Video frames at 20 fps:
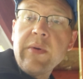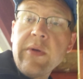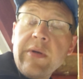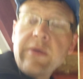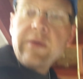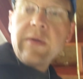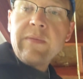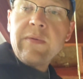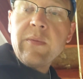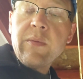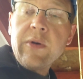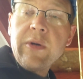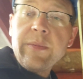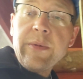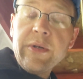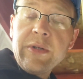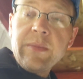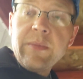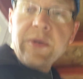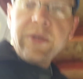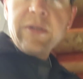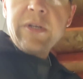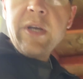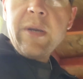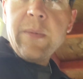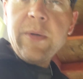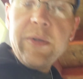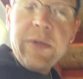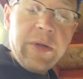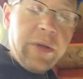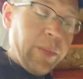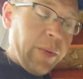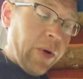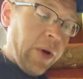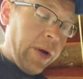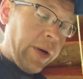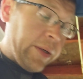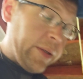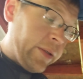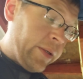you really don't have to worry much about damage to the
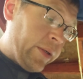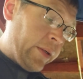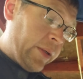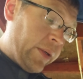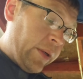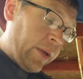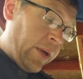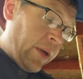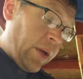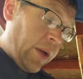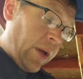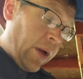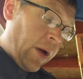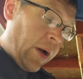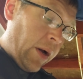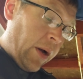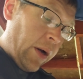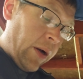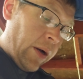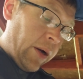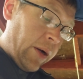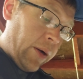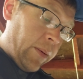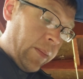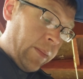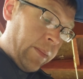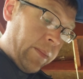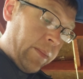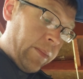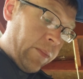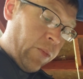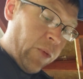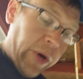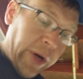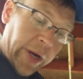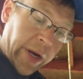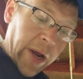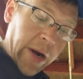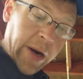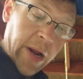product.
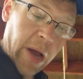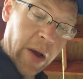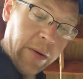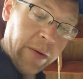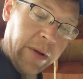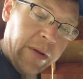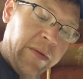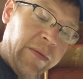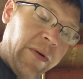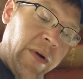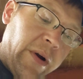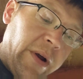When I got it out, it's